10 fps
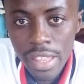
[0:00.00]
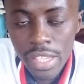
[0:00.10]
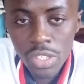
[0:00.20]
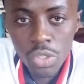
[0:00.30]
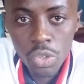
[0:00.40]

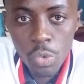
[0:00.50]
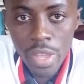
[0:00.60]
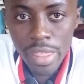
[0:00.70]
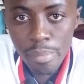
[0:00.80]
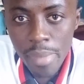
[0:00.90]
things to do
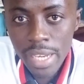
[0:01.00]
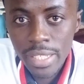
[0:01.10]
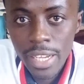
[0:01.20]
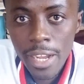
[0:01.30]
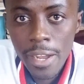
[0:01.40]
with
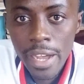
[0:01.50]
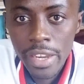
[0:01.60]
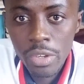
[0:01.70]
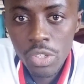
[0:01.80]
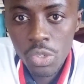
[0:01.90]
matter
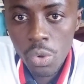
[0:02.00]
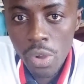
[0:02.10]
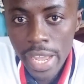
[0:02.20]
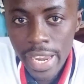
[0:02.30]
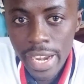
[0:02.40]
and also